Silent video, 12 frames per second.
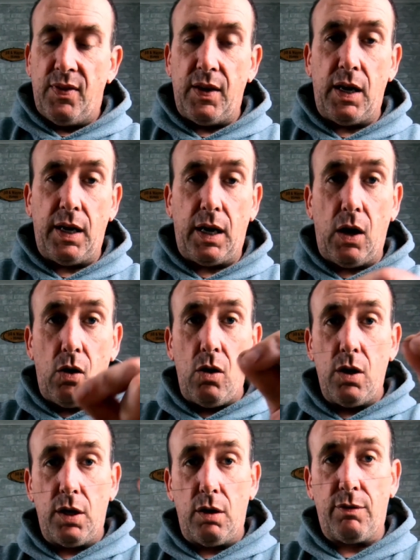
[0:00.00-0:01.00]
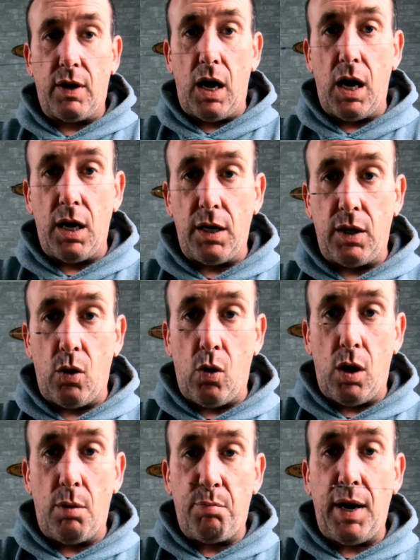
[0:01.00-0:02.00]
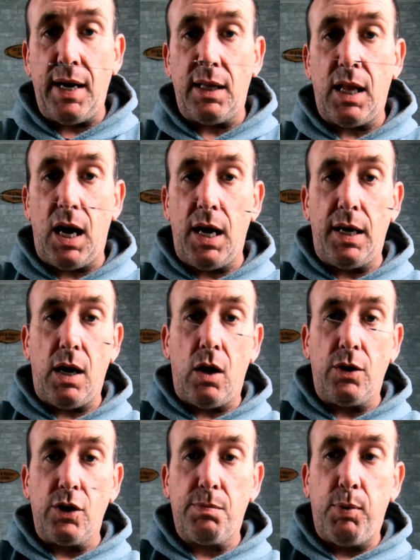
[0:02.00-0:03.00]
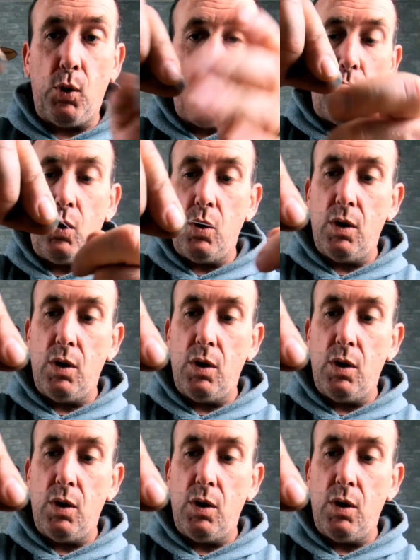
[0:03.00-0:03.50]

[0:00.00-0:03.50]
And there you go. You've got your braided line on your spool